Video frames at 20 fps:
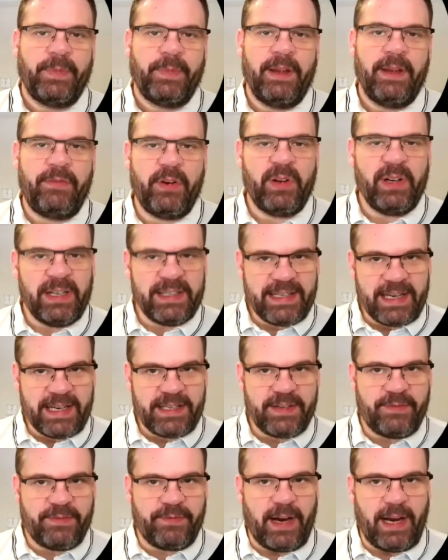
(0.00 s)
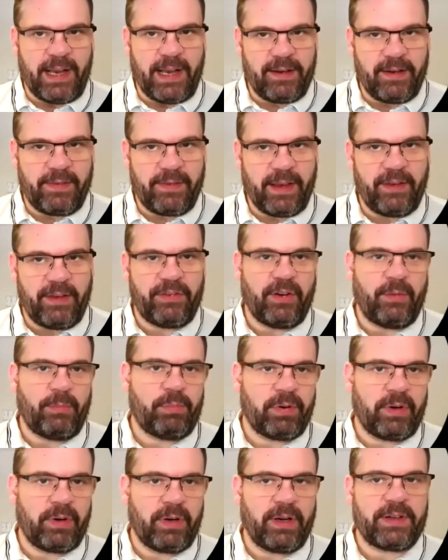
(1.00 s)
If you can identify that there's a
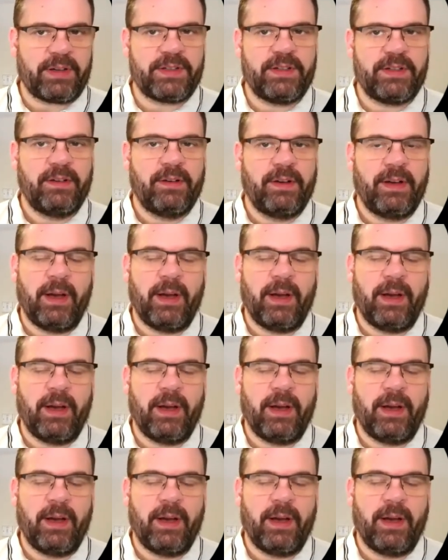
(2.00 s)
product,